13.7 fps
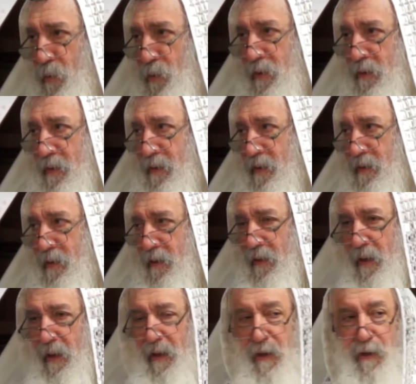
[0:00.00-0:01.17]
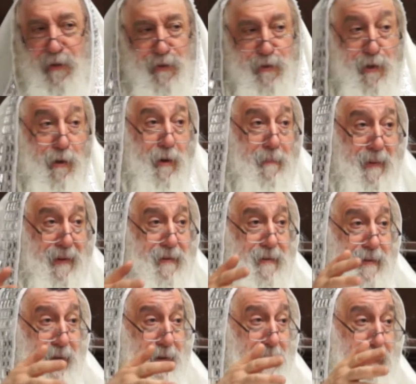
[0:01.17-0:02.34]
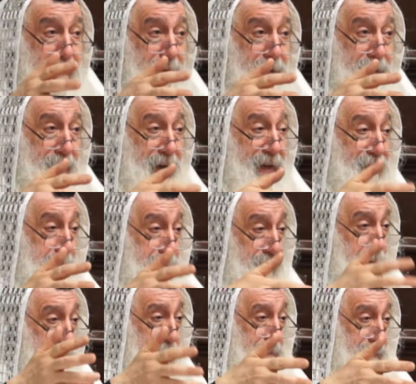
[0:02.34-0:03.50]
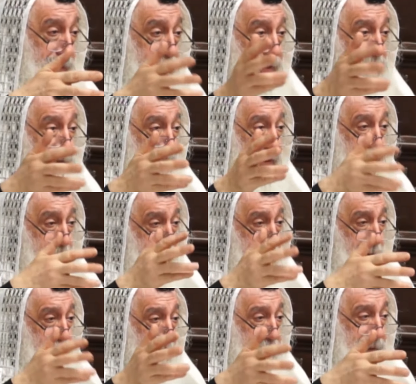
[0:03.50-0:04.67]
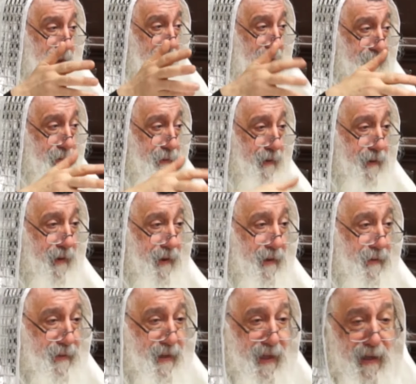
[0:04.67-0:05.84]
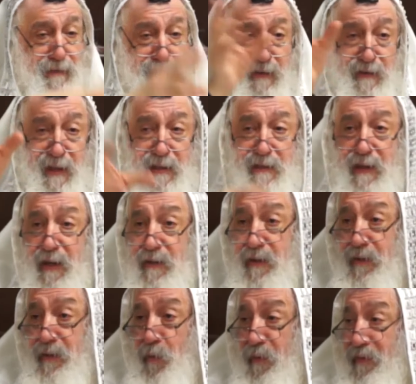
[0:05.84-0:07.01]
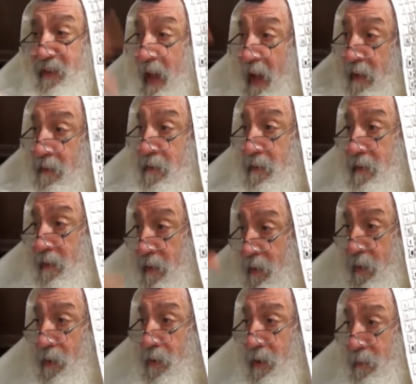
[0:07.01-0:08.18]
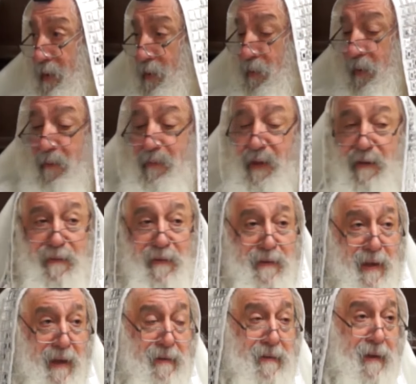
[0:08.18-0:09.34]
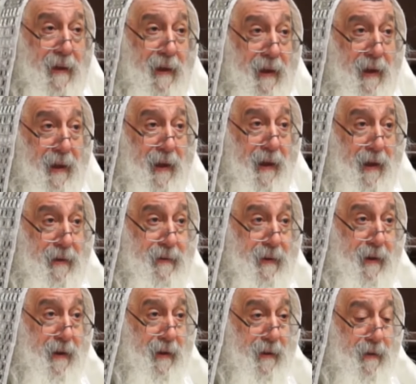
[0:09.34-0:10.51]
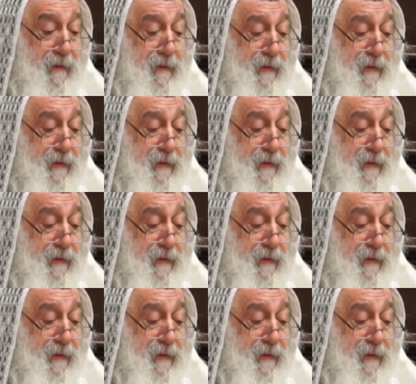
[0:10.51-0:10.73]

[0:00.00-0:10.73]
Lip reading: no water in the desert. So, but like the Bedouin in Israel, the Bedouin, they live in the desert with tents. The Bedouin, they live in tents. And they